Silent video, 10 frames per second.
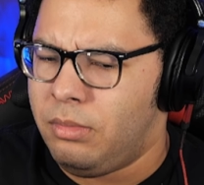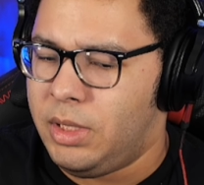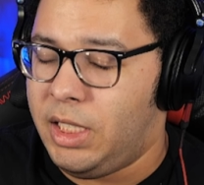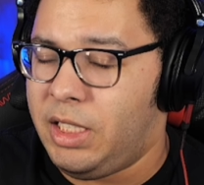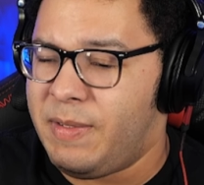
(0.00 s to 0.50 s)

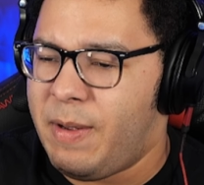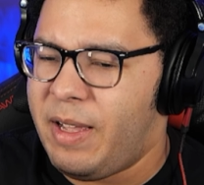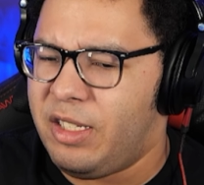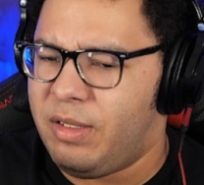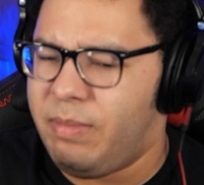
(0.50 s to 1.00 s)

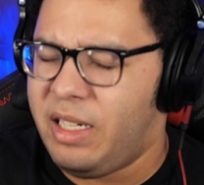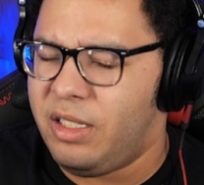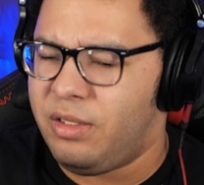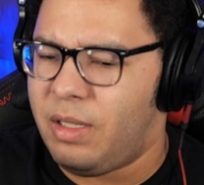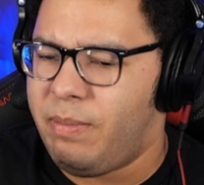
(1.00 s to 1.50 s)
I'm
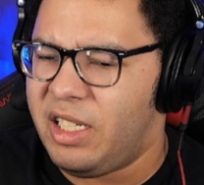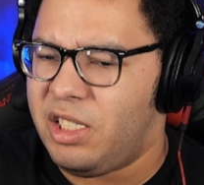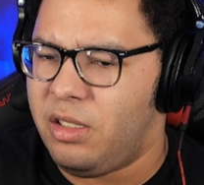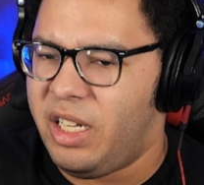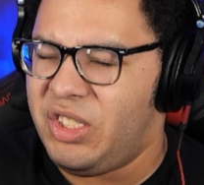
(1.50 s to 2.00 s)

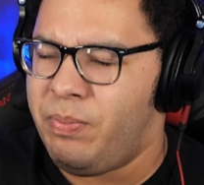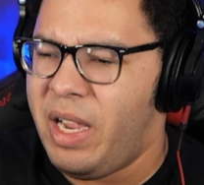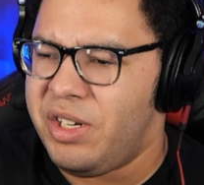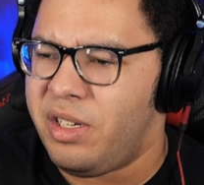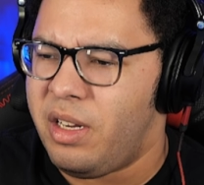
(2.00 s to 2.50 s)
actually less
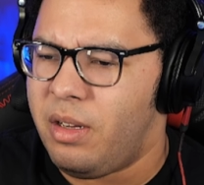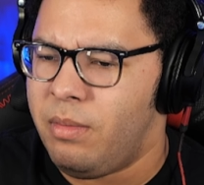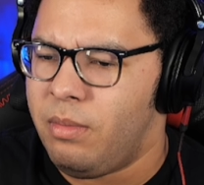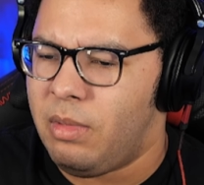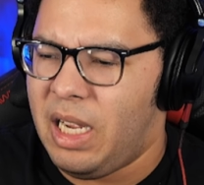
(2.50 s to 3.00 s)
impatient.
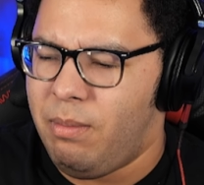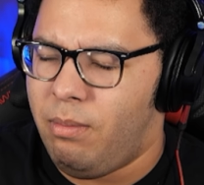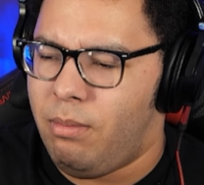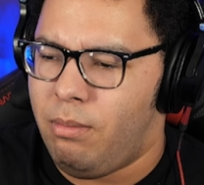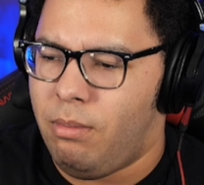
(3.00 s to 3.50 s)
I'm
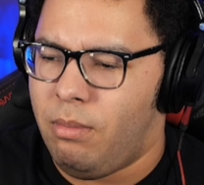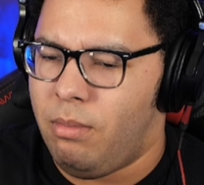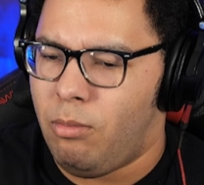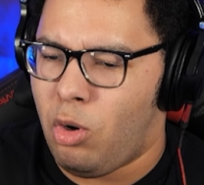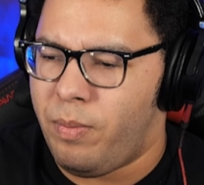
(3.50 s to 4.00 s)

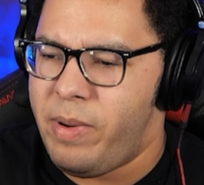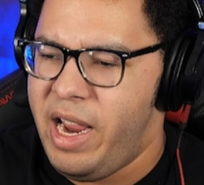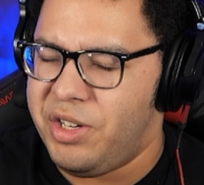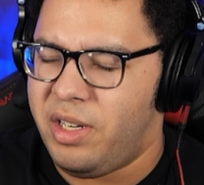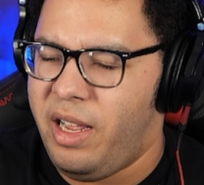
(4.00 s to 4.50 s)
more
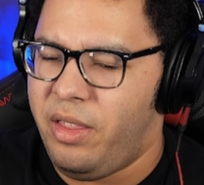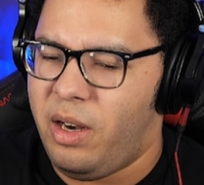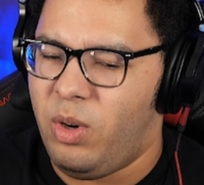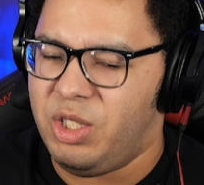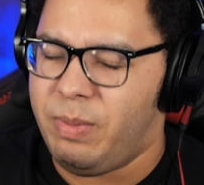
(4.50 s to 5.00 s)
patient now than I
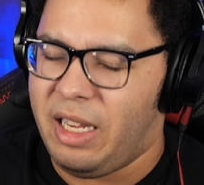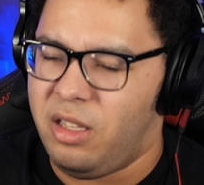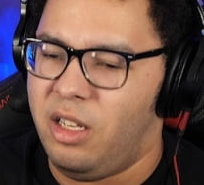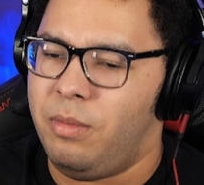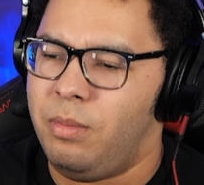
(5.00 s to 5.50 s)
was back then.